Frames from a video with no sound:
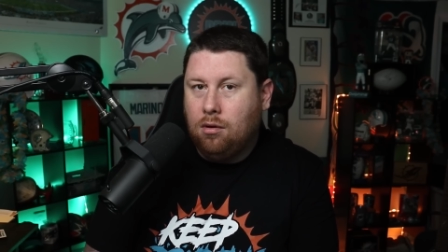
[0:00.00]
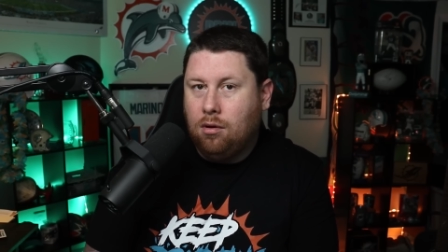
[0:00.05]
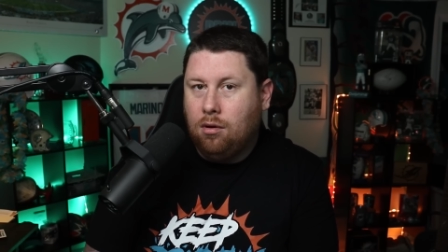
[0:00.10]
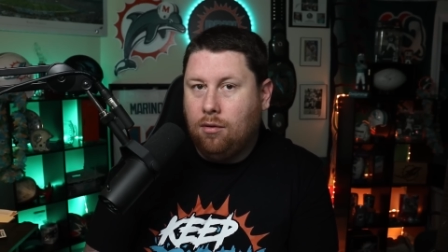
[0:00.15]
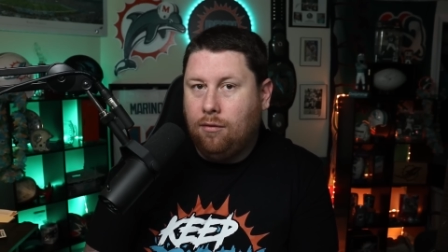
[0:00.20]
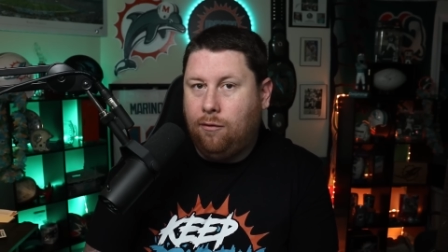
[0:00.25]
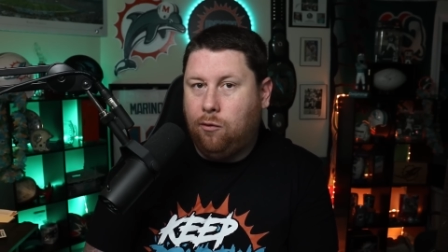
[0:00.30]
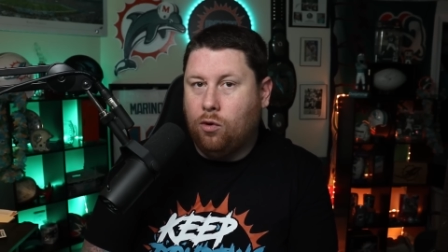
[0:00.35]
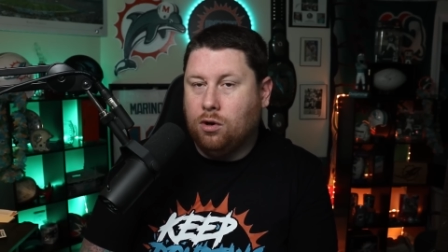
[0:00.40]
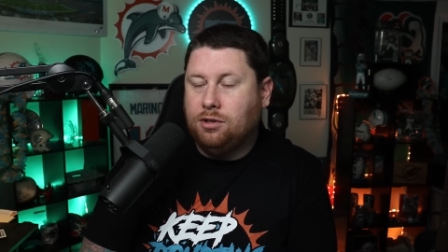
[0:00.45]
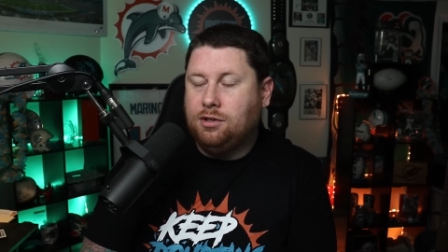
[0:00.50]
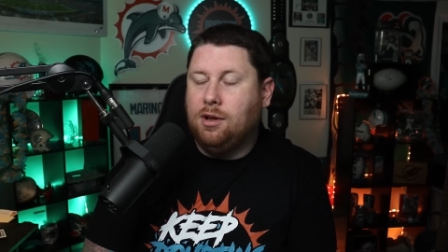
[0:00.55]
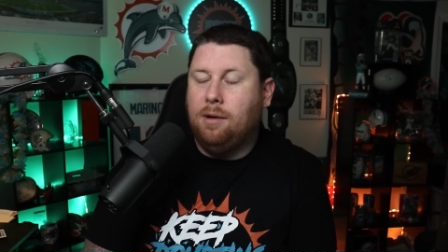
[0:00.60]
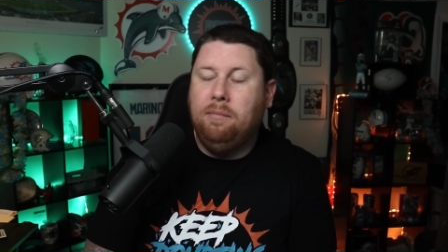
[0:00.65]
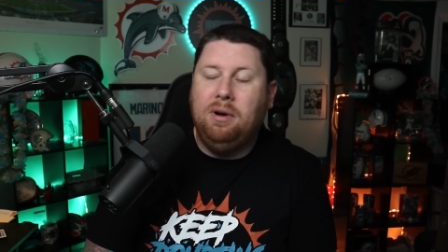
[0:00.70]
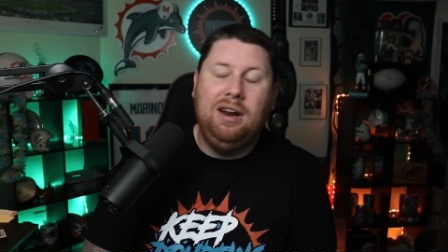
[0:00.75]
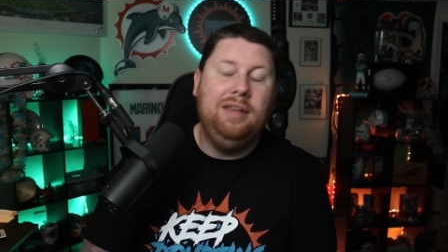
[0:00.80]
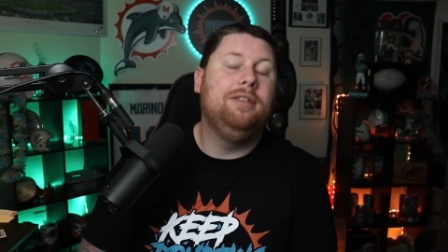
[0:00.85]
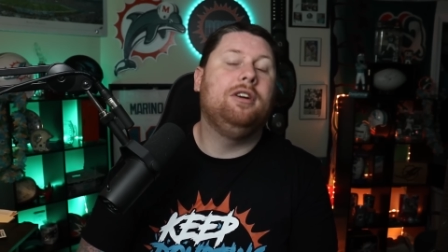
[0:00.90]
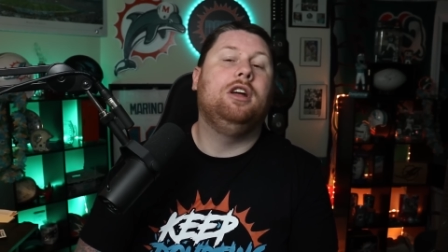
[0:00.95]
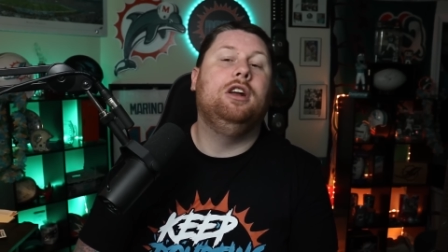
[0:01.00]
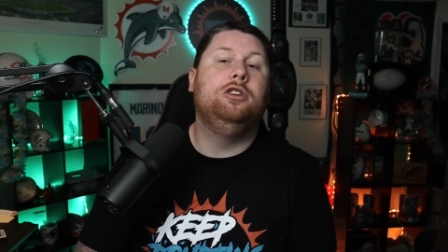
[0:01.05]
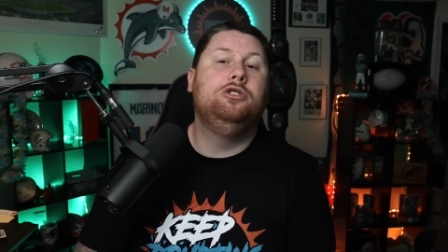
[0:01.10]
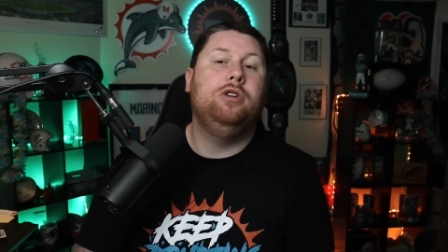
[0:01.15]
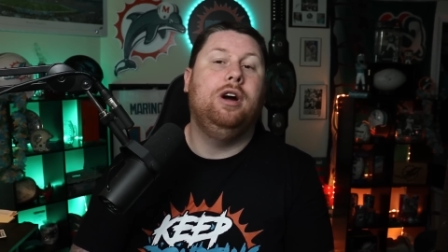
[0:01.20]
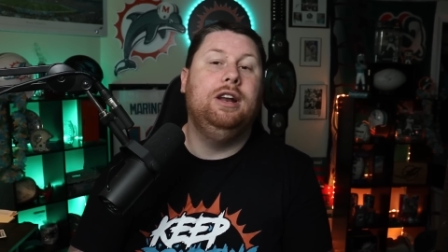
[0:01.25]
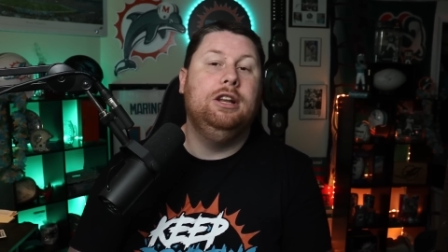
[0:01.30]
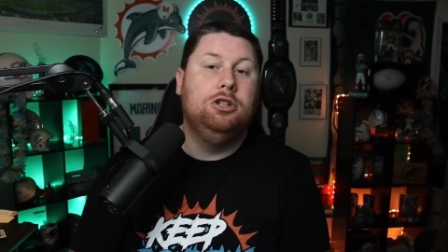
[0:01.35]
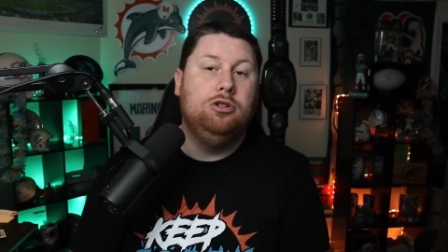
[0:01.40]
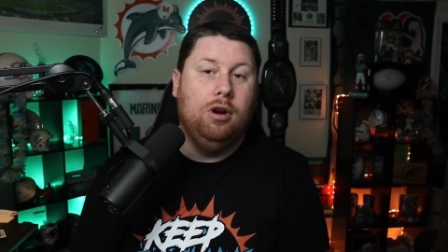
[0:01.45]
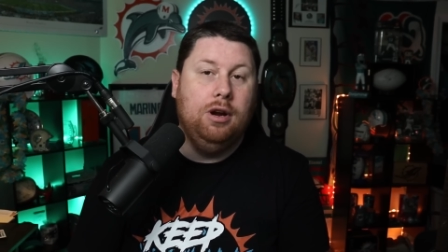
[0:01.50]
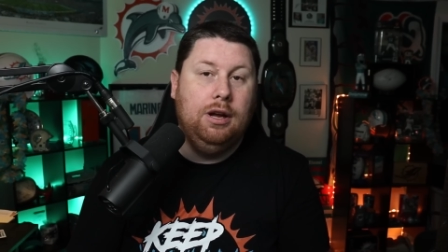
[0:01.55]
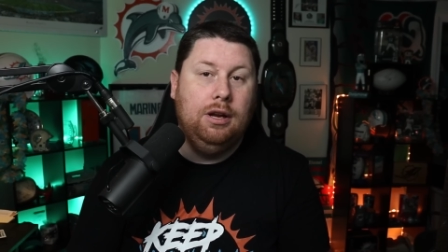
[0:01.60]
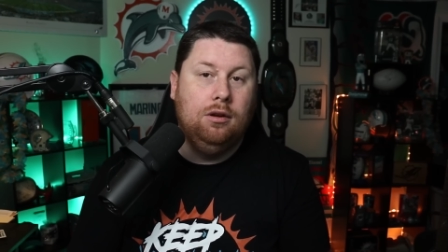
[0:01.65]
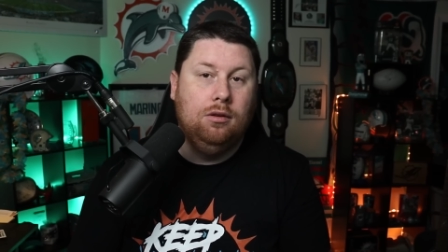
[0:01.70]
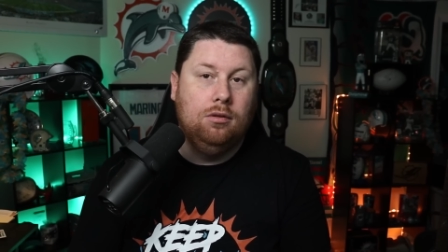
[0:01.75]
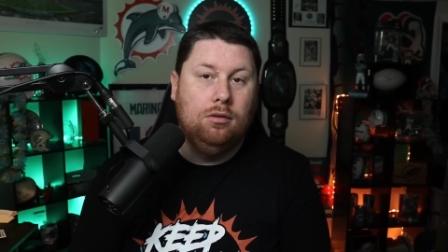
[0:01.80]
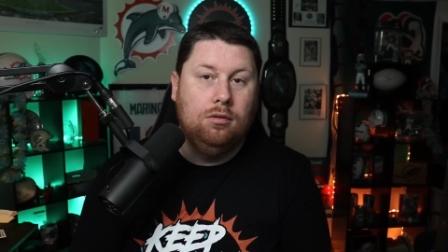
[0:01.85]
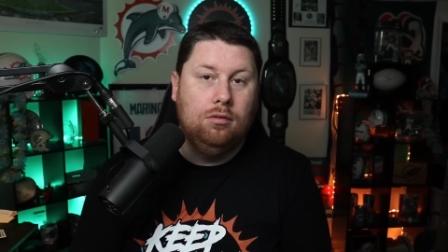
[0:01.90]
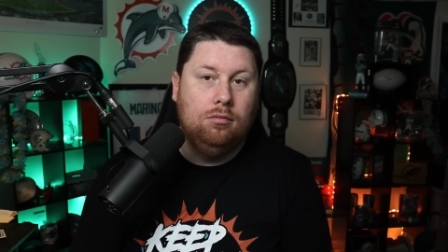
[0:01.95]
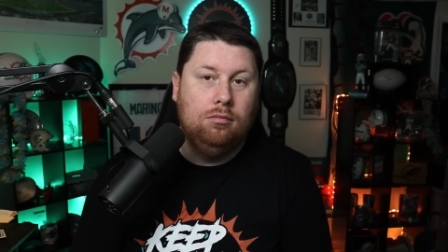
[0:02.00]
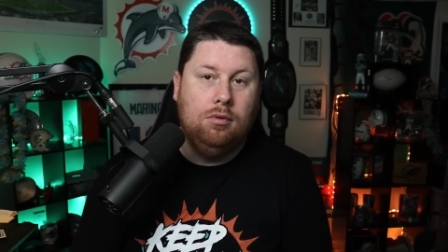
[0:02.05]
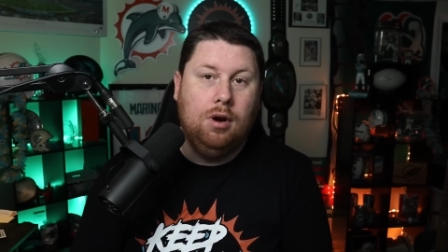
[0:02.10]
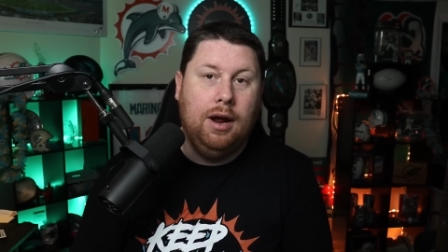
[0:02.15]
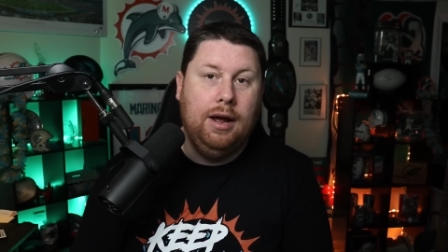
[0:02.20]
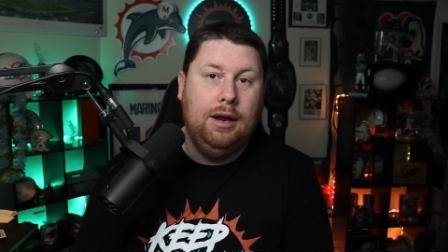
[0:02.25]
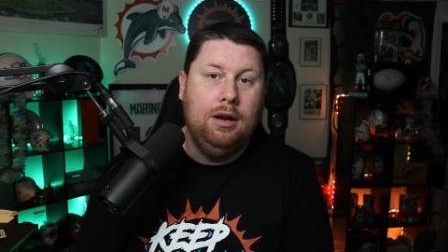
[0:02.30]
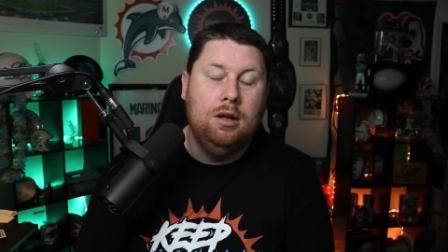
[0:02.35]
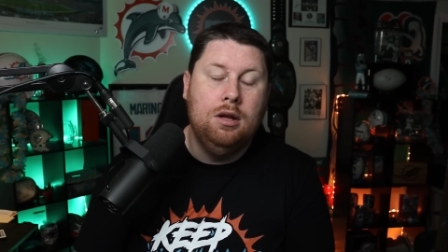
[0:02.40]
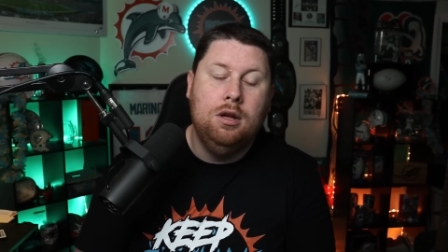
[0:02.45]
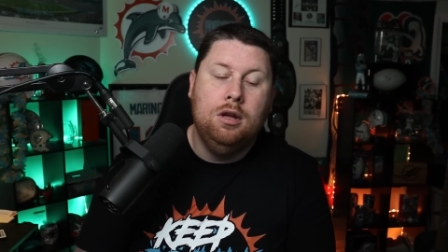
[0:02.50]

for somebody, they're going to try to trade, right?